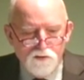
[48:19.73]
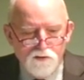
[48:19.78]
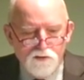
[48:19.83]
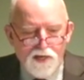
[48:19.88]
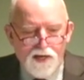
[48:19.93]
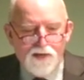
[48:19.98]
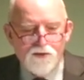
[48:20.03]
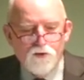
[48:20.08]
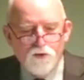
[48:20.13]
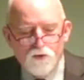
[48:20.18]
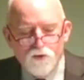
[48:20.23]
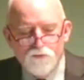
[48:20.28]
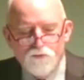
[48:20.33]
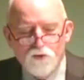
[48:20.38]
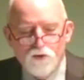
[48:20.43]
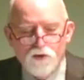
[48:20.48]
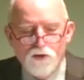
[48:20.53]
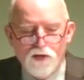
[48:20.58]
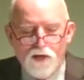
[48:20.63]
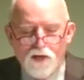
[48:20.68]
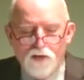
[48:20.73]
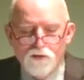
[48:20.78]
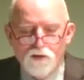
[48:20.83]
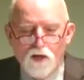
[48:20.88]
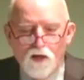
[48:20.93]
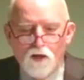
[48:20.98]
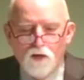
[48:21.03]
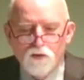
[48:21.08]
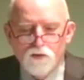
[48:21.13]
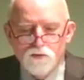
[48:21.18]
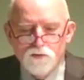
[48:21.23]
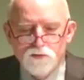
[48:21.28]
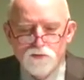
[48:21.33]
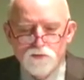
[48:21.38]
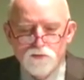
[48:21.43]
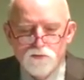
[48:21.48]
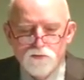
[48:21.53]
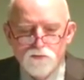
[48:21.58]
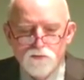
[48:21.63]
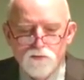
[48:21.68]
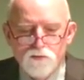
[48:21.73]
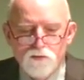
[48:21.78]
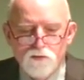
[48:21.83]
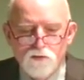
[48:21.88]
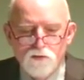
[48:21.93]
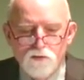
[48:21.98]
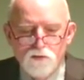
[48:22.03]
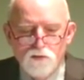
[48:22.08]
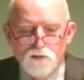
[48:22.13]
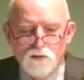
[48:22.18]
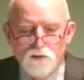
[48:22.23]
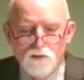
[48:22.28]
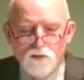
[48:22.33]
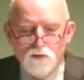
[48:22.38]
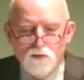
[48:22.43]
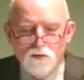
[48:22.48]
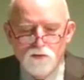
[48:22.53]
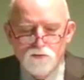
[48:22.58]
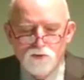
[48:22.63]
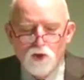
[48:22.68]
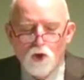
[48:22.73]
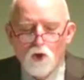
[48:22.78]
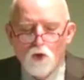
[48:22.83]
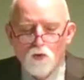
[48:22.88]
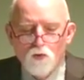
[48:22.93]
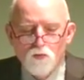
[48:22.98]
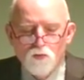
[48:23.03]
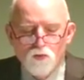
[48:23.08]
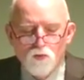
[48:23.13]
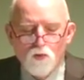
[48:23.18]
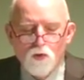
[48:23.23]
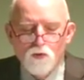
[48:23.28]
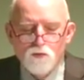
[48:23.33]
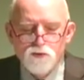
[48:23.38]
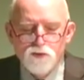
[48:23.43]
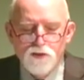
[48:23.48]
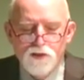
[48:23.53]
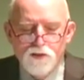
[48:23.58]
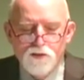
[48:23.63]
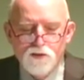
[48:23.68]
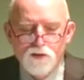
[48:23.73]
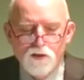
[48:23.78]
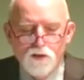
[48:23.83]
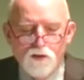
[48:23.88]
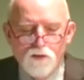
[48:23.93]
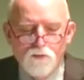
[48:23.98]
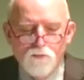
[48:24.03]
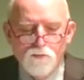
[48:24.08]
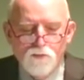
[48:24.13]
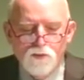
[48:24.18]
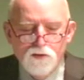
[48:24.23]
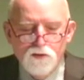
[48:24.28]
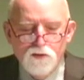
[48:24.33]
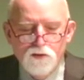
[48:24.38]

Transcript: $939 total gross income,